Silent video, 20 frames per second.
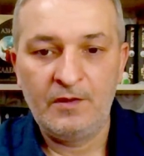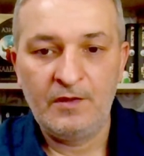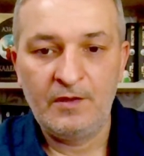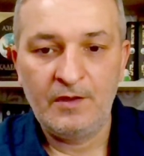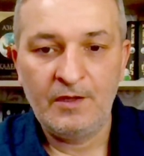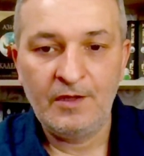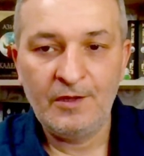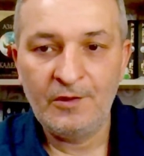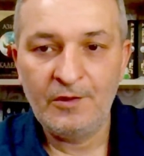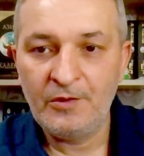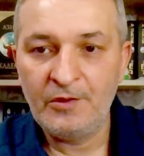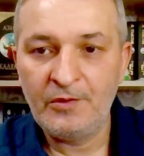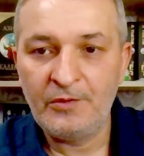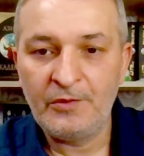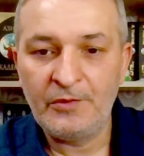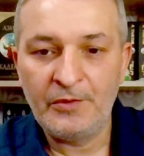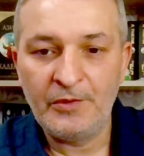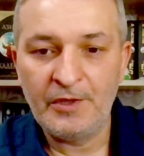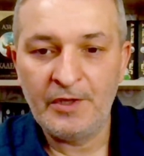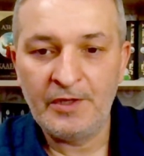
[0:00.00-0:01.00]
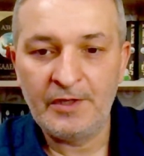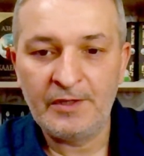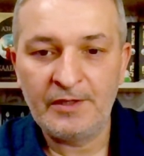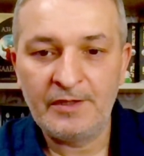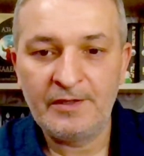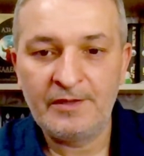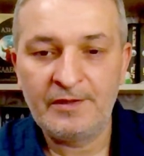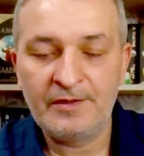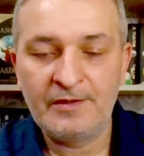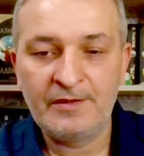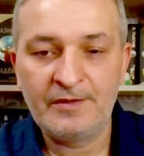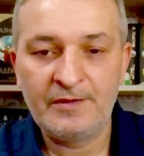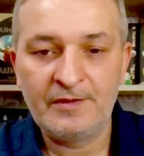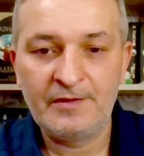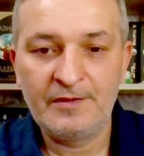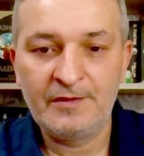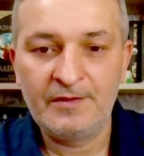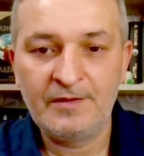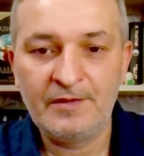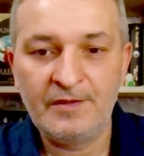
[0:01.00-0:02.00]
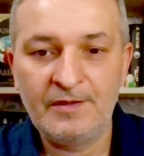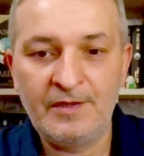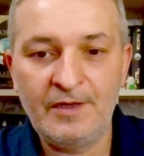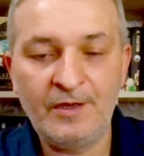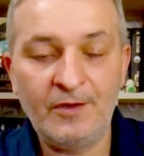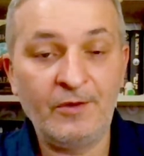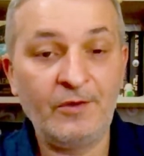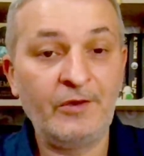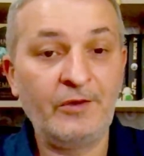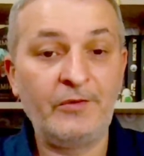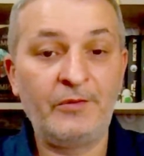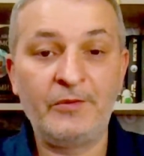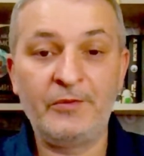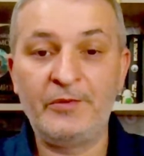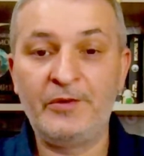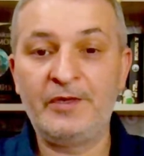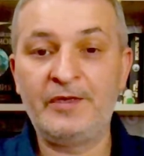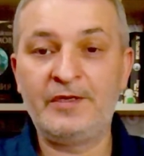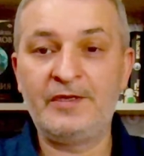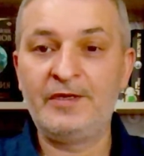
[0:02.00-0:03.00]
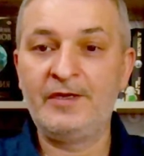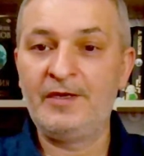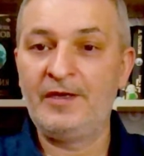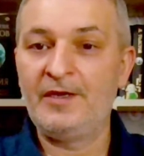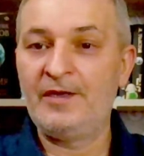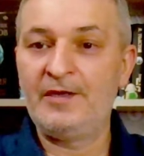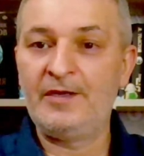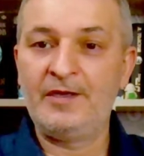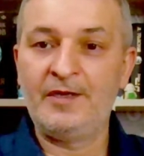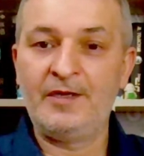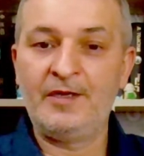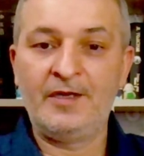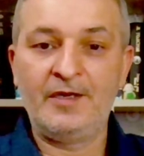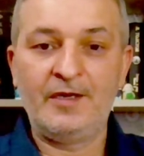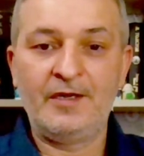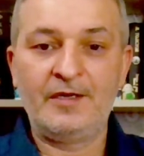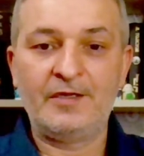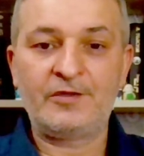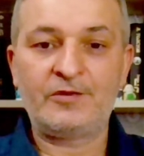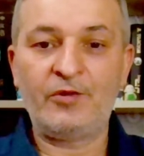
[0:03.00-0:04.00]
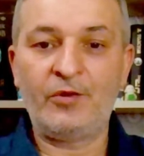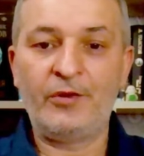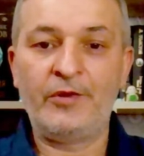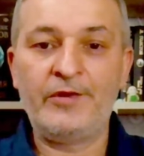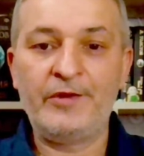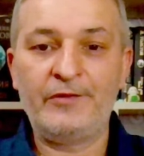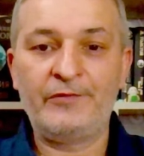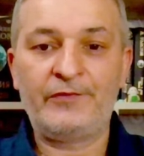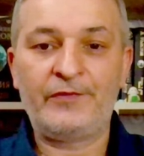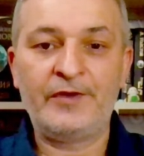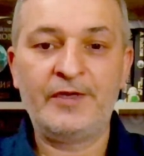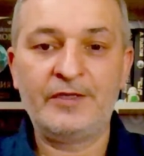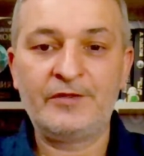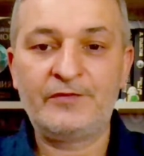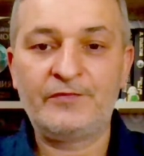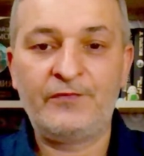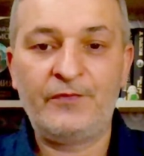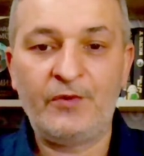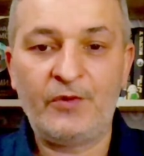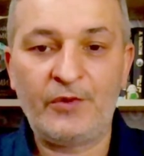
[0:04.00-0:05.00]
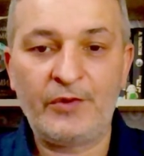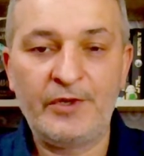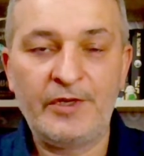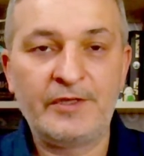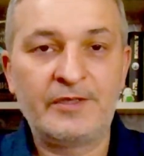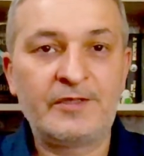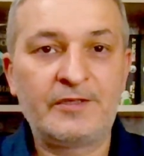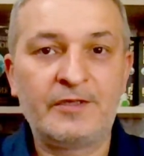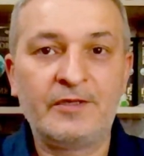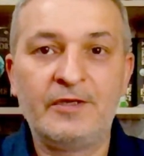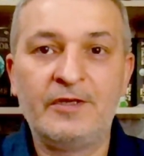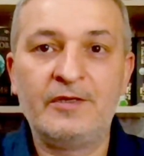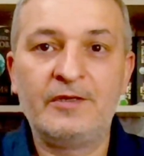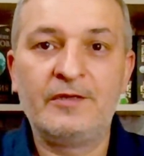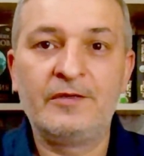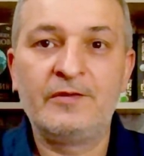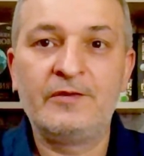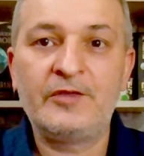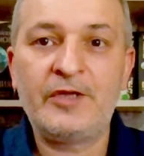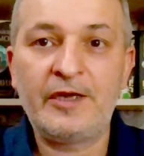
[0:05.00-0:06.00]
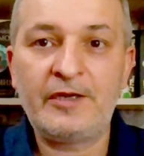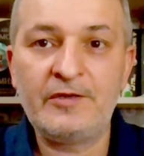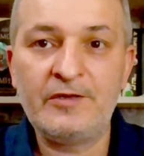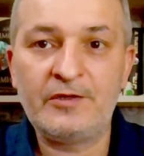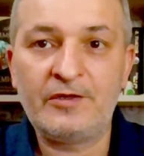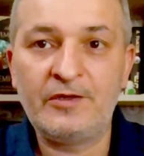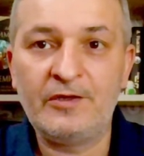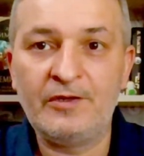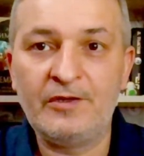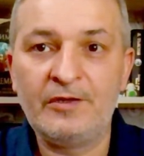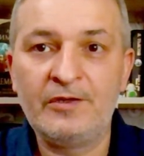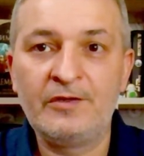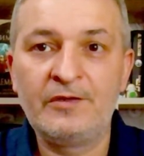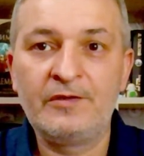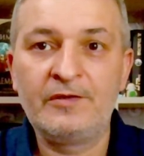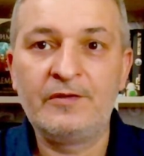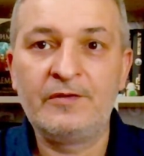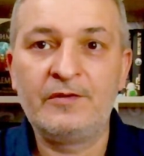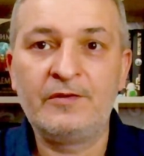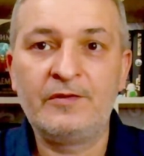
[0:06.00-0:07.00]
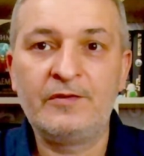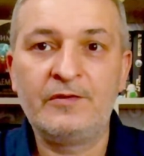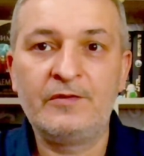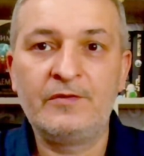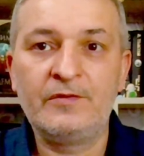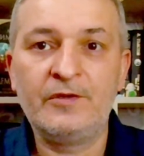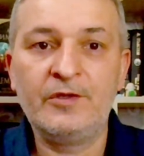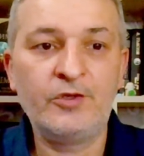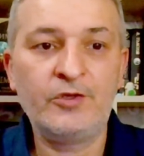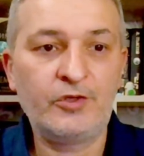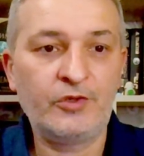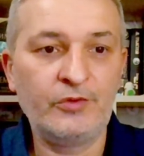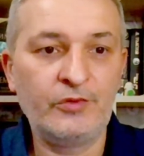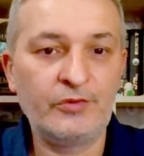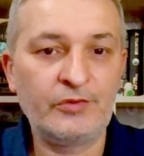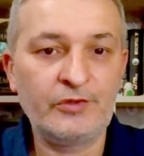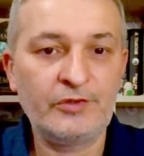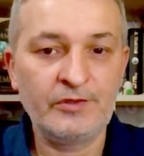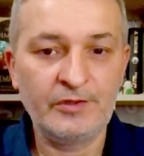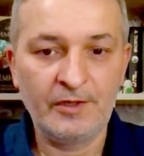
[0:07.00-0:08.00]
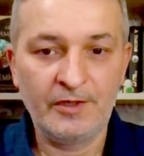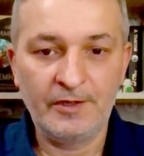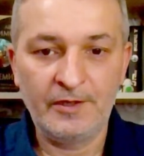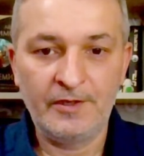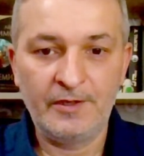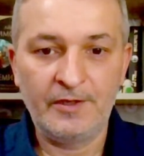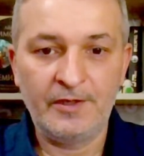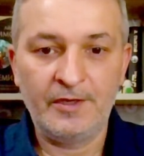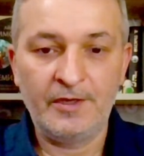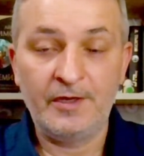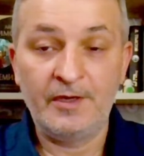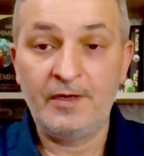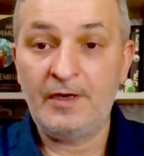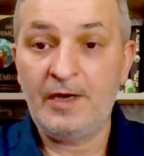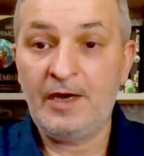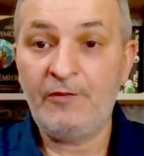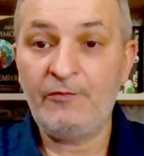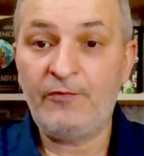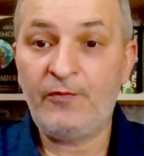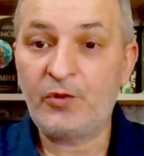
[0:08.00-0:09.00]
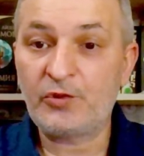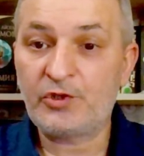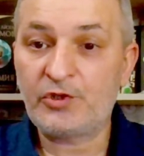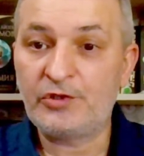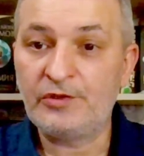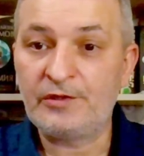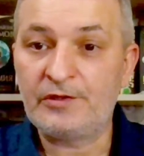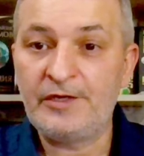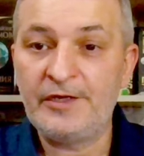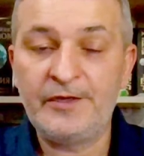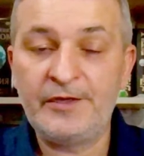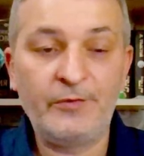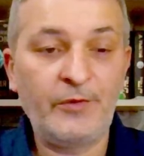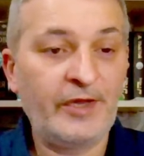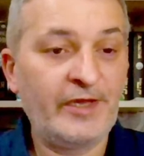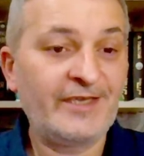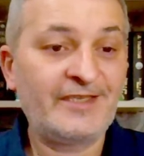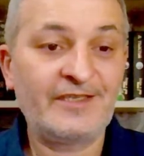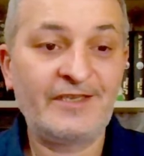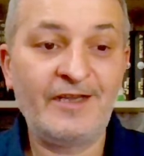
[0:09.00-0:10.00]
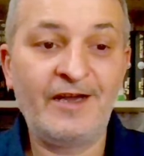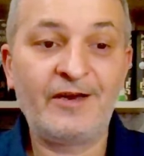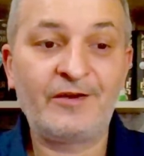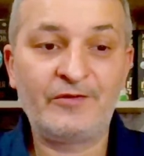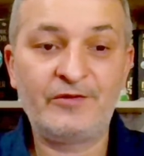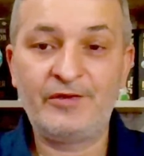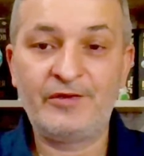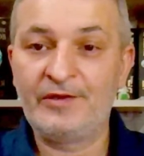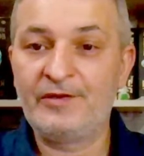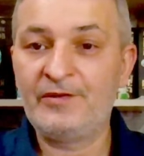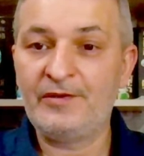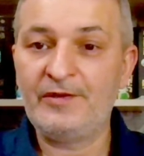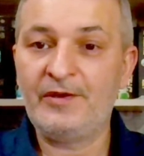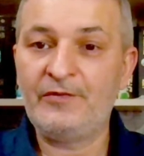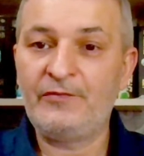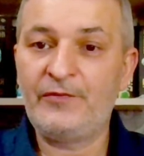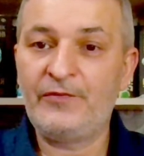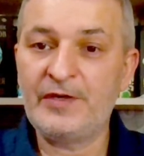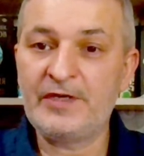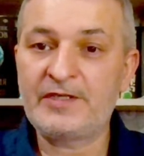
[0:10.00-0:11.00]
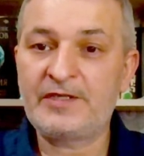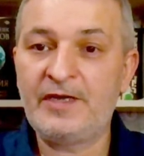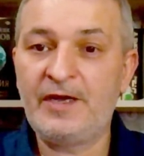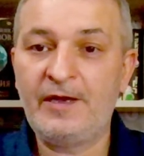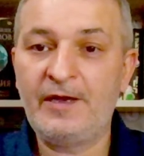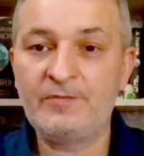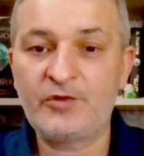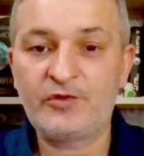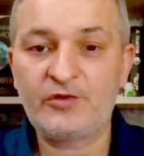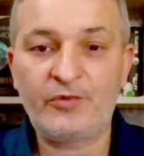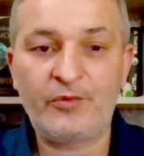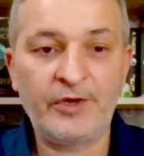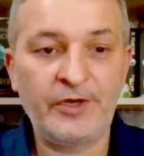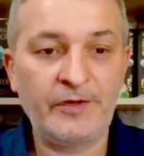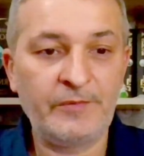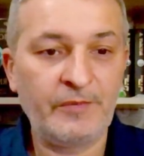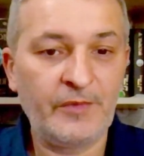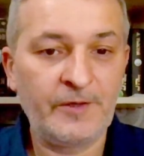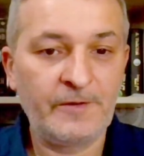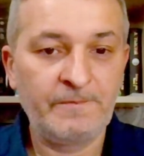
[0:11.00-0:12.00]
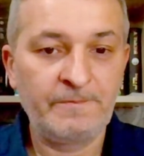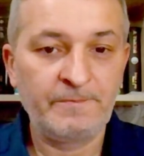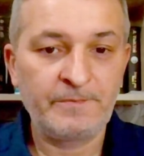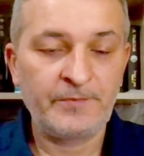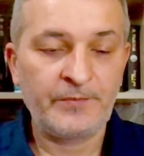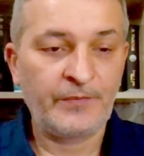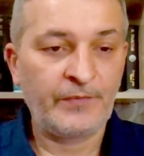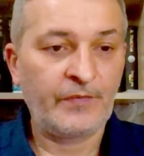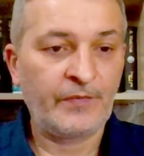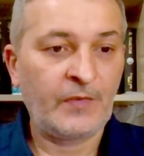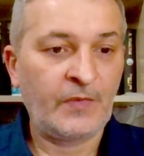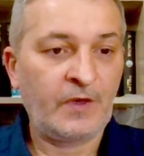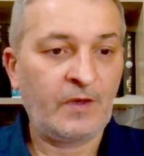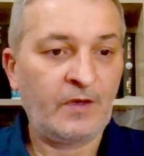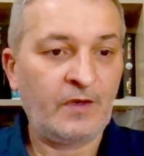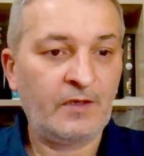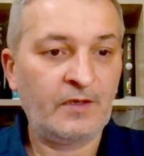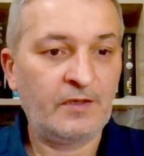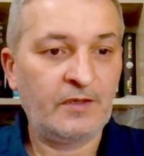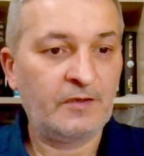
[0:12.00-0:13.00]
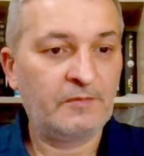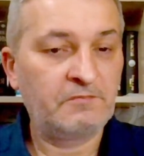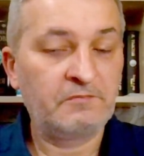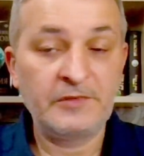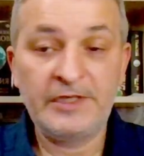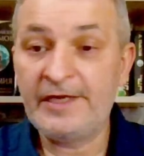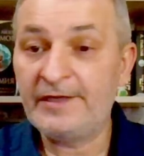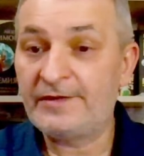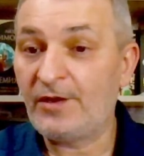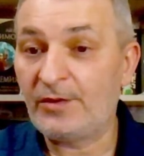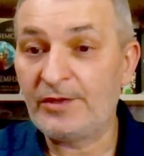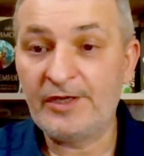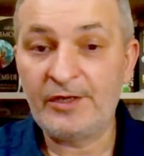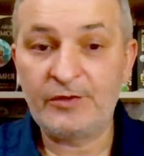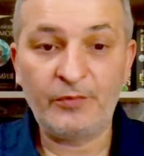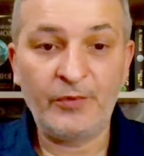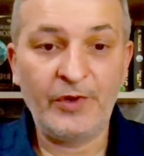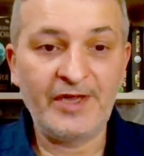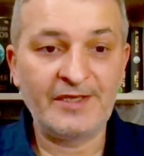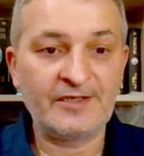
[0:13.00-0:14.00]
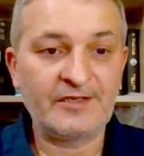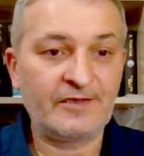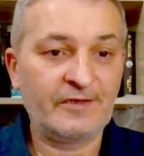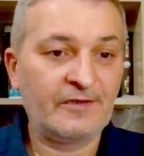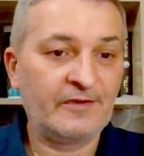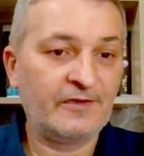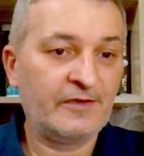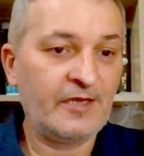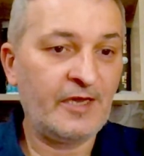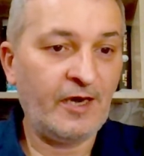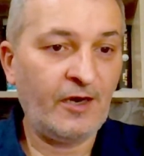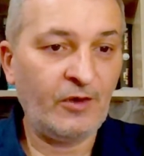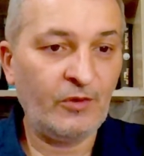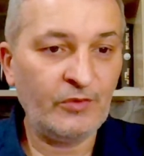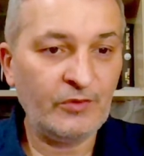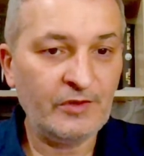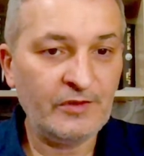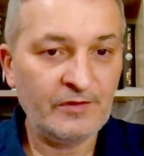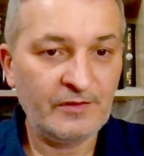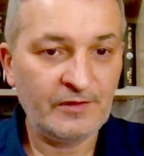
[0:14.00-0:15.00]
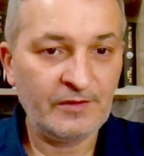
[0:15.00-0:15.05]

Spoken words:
Hello everyone. Hello everyone. Sorry dear friends for this technical issues. Unfortunately, when I start first time stream, internet went down